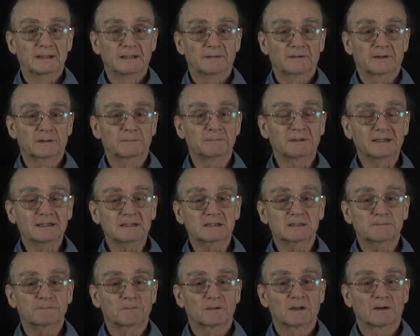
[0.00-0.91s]
That
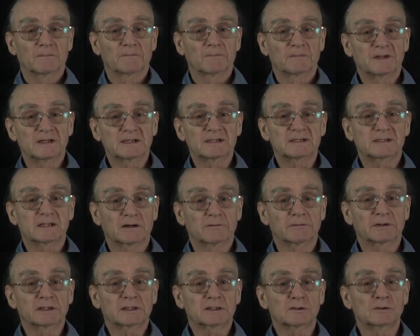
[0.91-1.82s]
means these
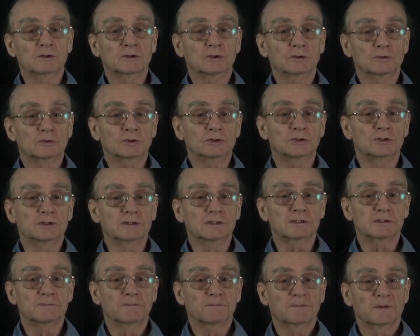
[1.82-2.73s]
direct
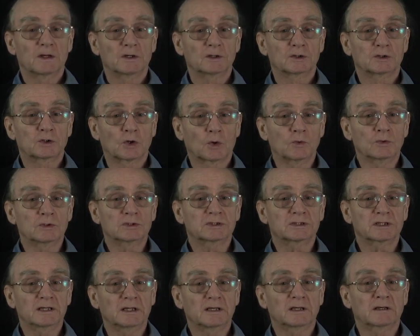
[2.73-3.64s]
solutions don't
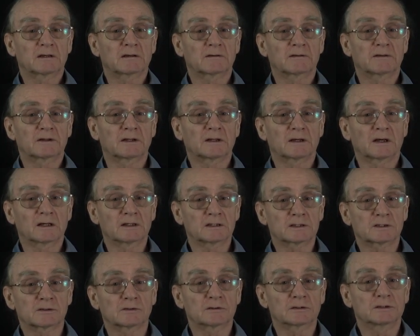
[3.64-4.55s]
take the
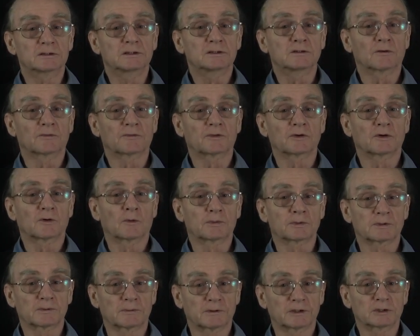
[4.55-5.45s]
uncertainty of the
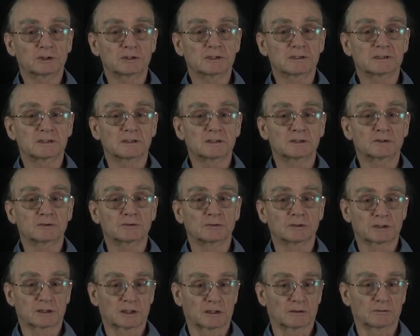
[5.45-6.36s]
observations into
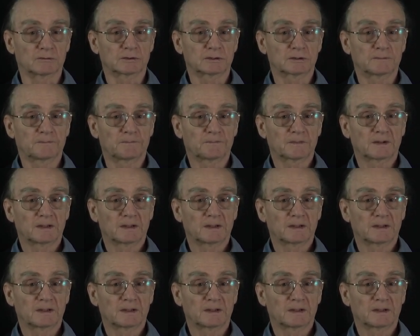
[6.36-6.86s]
account.